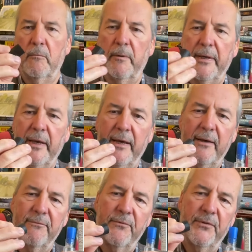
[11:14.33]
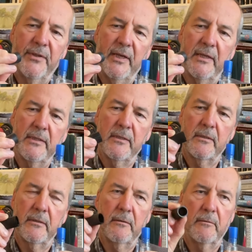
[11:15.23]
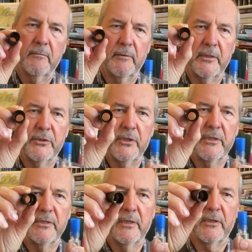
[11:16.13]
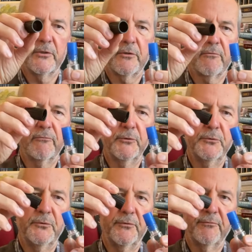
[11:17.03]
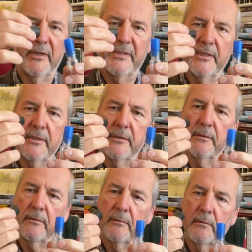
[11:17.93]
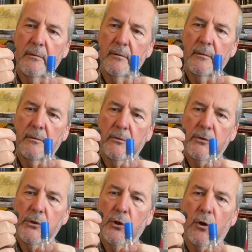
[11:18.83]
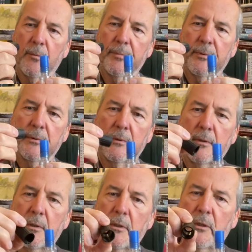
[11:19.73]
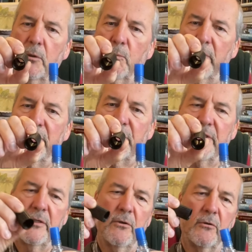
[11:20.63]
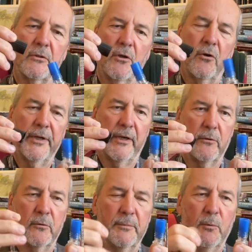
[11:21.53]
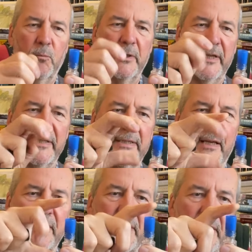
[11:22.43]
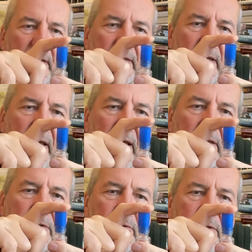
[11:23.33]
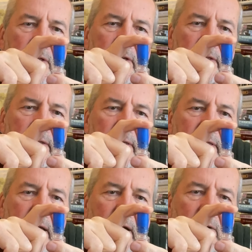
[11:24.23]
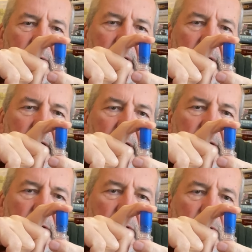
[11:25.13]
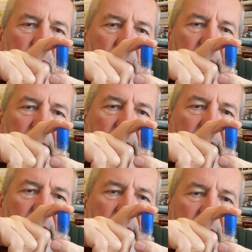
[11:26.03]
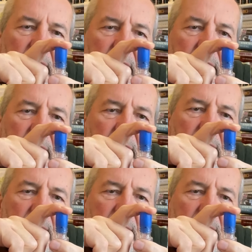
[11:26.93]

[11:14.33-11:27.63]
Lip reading: We have this, which is a screw threaded top, which is not conical, but what it does is, as you tighten it down, it squeezes